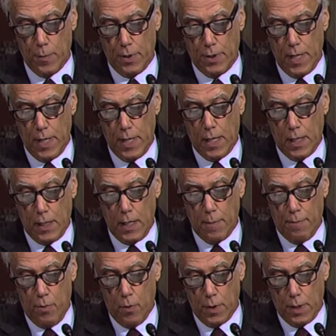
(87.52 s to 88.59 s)
This is
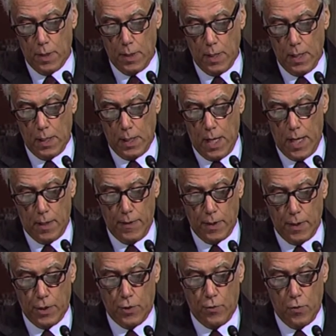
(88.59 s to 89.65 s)
particularly important in light
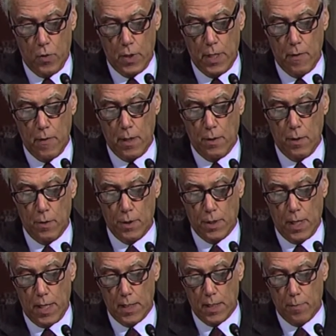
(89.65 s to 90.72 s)
of the extraordinary
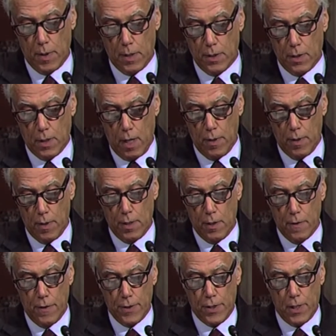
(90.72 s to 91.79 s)
new seismic
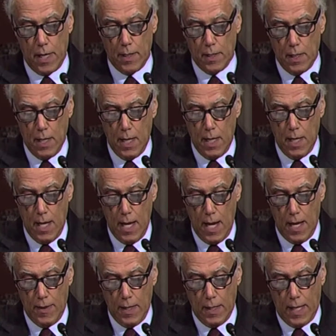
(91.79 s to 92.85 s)
discoveries near the site
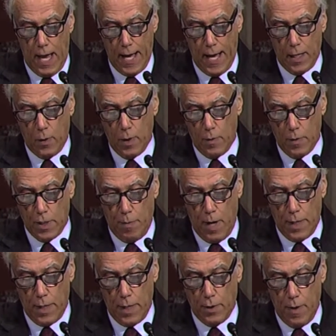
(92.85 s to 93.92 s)
and the inadequate
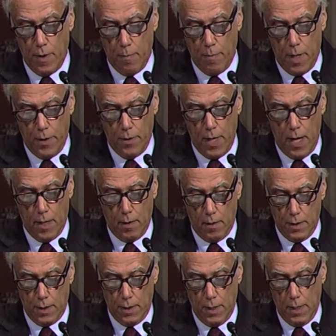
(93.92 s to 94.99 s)
response to them by the
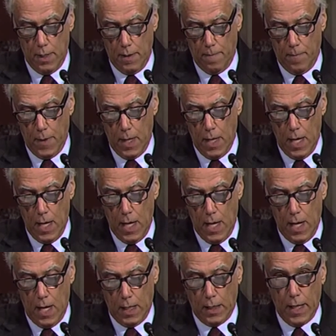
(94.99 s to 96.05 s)
N R C.
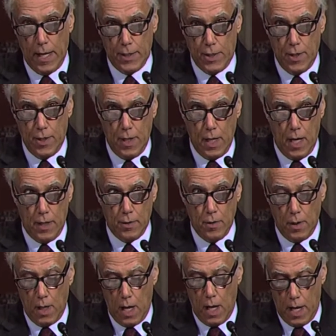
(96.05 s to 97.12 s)
Unless the
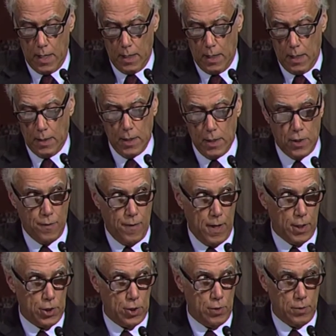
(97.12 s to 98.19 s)
underlying
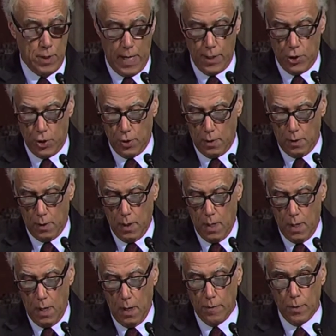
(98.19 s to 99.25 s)
dysfunctional nature
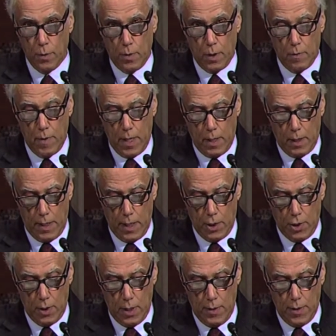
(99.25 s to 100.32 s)
of nuclear
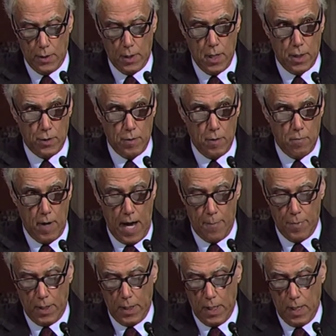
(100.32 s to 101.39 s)
regulation in this country
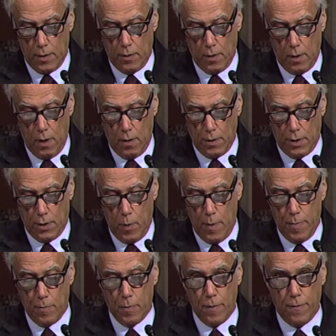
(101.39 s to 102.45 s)
rapidly undergoes
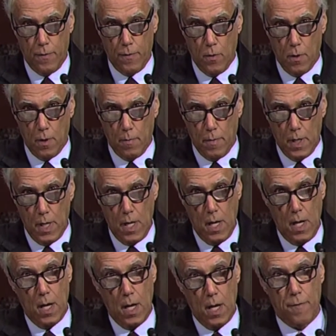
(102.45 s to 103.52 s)
sweeping reform,
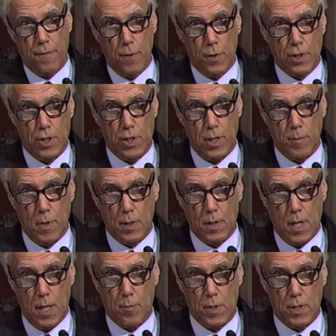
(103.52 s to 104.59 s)
a
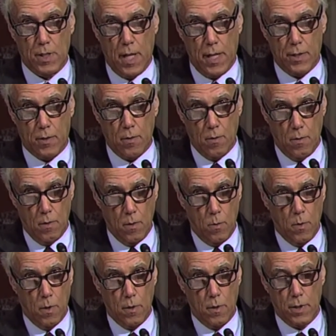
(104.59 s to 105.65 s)
Fukushima-type disaster
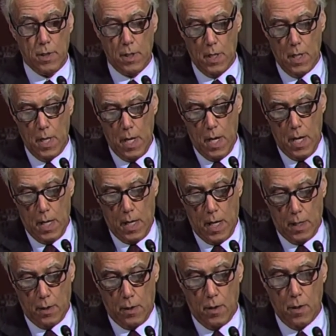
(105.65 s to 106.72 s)
or worse
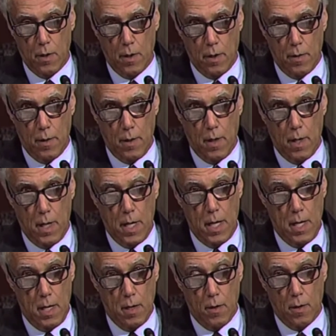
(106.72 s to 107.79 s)
can occur
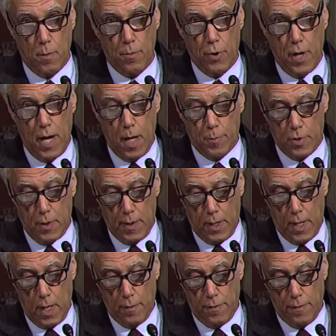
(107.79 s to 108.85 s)
here, perhaps
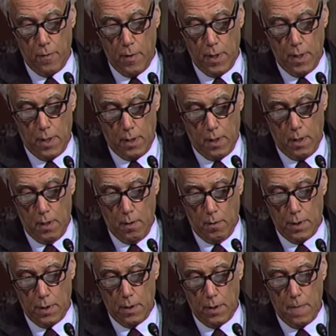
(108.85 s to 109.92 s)
on the California
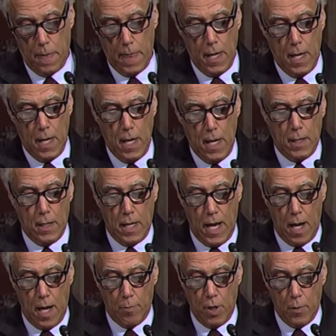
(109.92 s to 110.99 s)
coast.
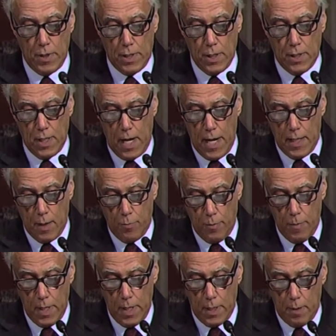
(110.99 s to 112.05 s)
Diablo was designed
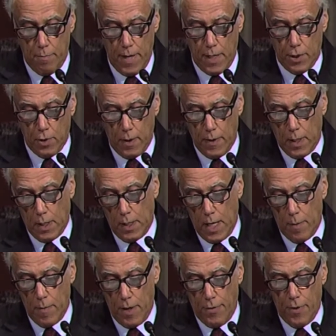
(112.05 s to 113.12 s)
and permitted based on the
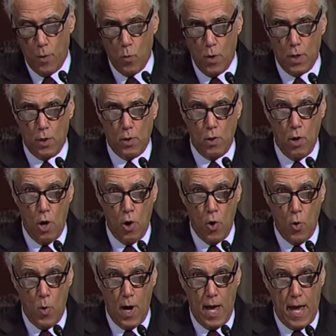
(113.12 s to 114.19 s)
claim that there were
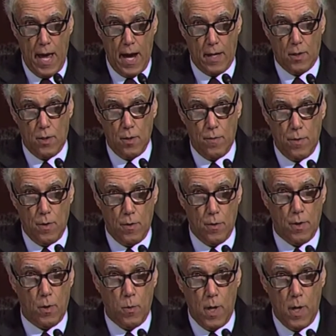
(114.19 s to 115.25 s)
no active
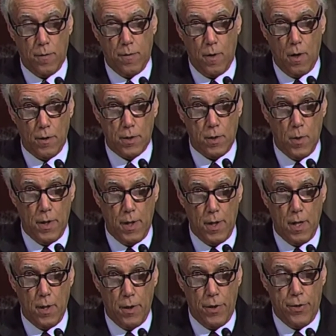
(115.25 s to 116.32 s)
earthquake faults
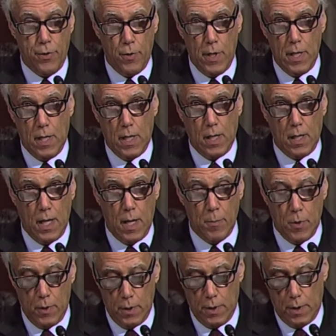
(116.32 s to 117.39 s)
within thirty
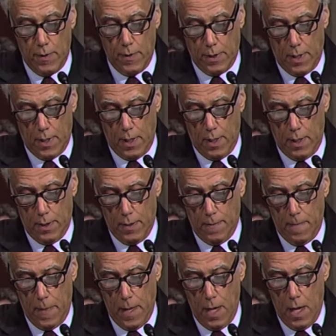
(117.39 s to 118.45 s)
kilometers of the
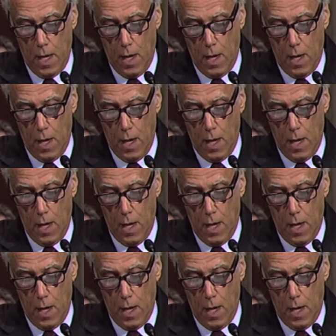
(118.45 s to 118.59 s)
site.